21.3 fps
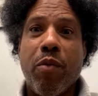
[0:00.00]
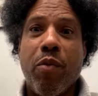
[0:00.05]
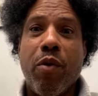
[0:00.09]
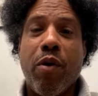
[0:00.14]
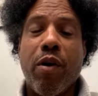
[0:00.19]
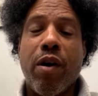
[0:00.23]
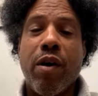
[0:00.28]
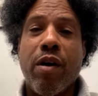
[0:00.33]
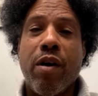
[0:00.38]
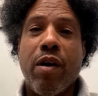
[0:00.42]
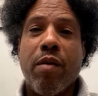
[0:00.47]

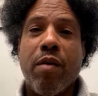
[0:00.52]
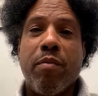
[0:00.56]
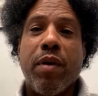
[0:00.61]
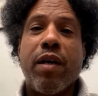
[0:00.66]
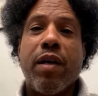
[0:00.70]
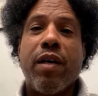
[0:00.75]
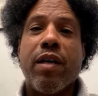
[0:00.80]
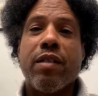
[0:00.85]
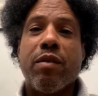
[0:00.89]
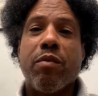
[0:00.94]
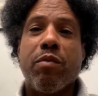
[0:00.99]
more,
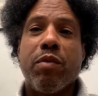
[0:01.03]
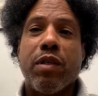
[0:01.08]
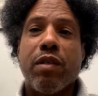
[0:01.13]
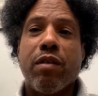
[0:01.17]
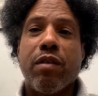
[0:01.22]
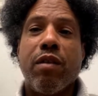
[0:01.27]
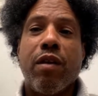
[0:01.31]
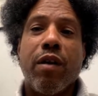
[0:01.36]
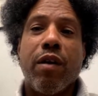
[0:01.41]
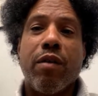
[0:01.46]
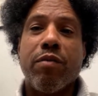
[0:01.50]
because it was
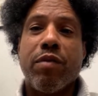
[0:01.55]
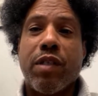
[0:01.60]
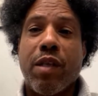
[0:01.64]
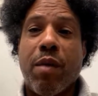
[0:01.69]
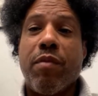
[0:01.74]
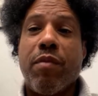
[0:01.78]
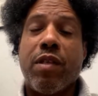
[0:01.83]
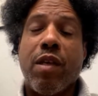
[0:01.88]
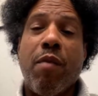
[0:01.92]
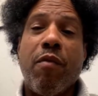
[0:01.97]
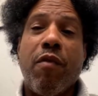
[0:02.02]

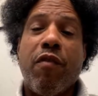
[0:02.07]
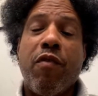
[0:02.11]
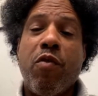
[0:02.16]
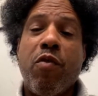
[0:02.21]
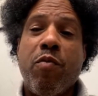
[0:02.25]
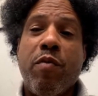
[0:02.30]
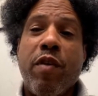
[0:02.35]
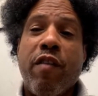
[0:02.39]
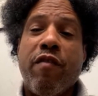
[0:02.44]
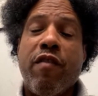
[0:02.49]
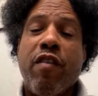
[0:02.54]
some of
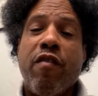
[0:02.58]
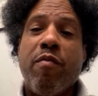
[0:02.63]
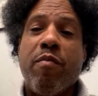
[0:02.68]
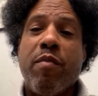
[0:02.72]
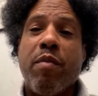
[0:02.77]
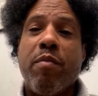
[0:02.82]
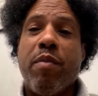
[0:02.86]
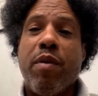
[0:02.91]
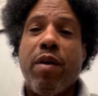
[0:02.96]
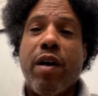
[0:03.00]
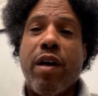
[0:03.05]
whom have even
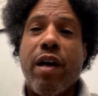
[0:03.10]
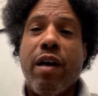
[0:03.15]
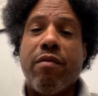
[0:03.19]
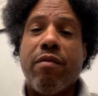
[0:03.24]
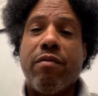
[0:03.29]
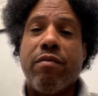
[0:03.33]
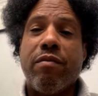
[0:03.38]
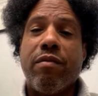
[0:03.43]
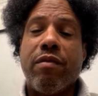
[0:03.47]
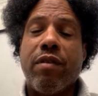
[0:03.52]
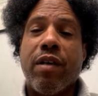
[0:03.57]
been bought out.
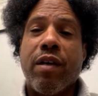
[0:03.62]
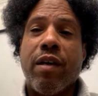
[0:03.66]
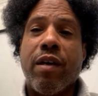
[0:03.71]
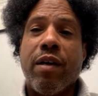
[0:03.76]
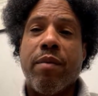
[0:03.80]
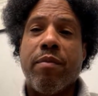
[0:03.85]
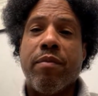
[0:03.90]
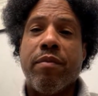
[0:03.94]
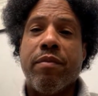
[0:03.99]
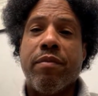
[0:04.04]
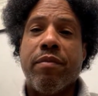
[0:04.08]

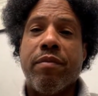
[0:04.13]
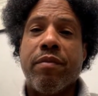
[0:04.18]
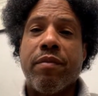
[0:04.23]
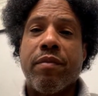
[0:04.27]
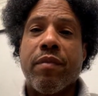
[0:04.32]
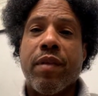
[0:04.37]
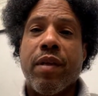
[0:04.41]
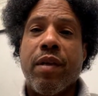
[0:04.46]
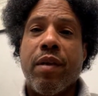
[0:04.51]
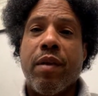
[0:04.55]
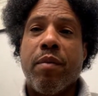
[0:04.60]

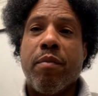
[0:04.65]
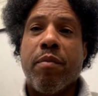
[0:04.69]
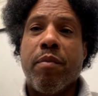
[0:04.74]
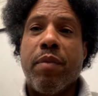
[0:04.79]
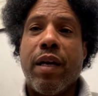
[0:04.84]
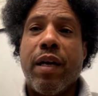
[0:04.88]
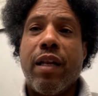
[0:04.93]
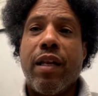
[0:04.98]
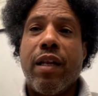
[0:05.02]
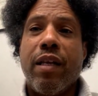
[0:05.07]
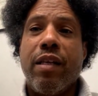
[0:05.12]

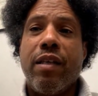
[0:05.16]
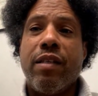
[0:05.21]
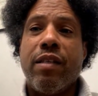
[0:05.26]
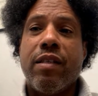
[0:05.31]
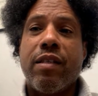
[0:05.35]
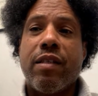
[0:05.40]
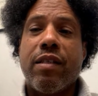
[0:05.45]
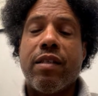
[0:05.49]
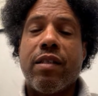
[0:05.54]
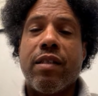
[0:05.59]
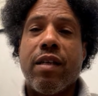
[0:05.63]
But at
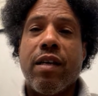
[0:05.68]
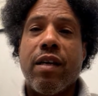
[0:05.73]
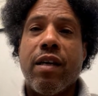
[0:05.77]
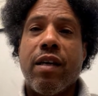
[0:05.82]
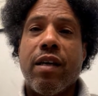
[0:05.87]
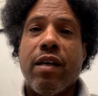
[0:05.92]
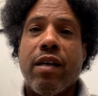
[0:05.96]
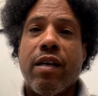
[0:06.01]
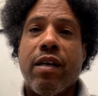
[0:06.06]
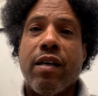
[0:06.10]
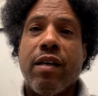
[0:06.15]
least,
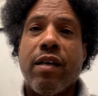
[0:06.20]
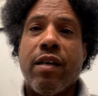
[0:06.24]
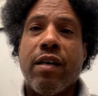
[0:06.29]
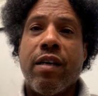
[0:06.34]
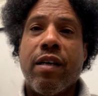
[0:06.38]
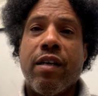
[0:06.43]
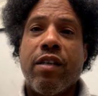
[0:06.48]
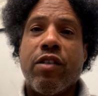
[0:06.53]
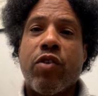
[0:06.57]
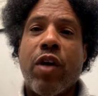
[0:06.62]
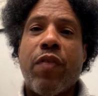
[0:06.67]
so
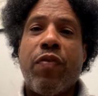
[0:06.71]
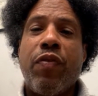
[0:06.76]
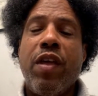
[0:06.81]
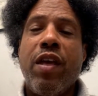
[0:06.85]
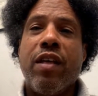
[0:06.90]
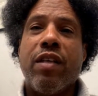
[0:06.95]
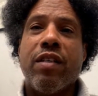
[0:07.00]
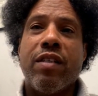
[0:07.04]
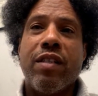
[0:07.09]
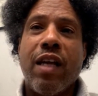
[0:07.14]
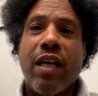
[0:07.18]
I
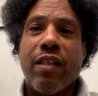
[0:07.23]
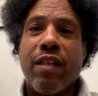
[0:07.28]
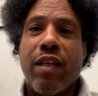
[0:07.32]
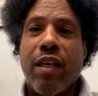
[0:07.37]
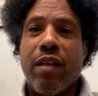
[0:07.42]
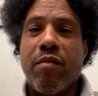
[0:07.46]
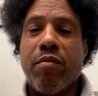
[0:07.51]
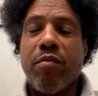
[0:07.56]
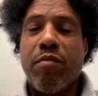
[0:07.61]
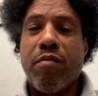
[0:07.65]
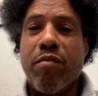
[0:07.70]
think it's not
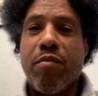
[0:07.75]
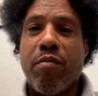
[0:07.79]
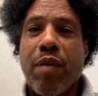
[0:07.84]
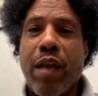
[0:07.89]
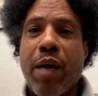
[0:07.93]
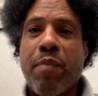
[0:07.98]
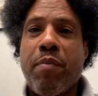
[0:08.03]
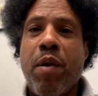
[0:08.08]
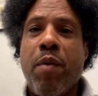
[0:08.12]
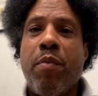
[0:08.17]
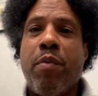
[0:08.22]
that
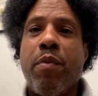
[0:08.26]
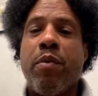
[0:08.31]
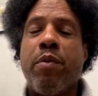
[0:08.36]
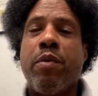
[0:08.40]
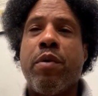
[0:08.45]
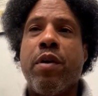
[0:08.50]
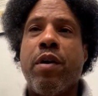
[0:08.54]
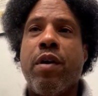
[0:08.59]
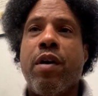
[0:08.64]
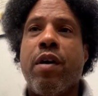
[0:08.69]
black people